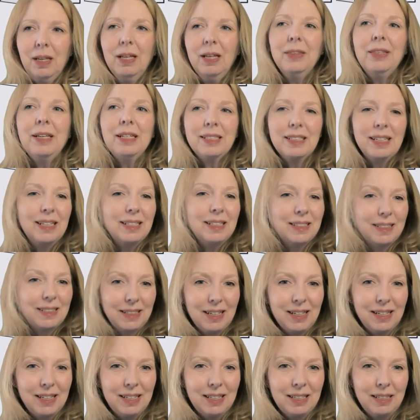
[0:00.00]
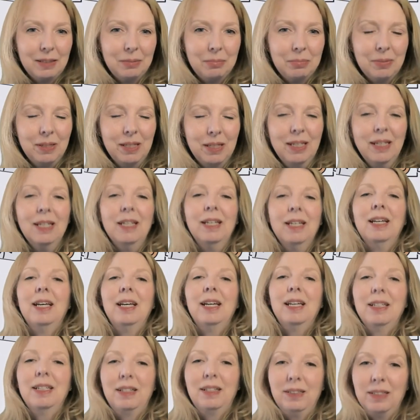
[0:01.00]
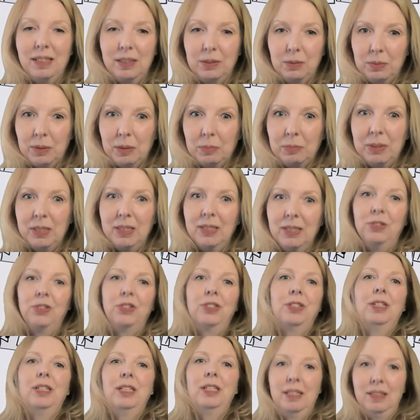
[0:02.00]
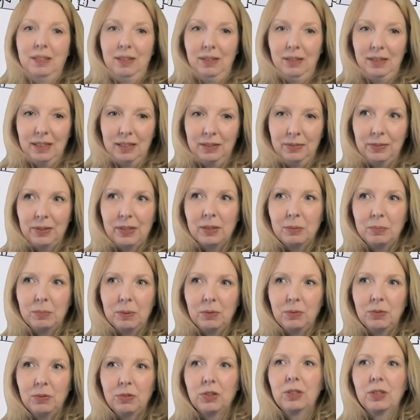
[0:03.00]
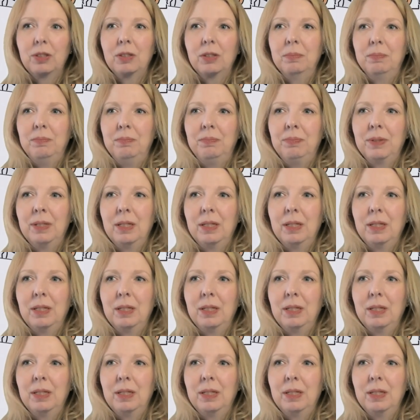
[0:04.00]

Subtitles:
And that takes time and a lot of repetition and a lot of exposure.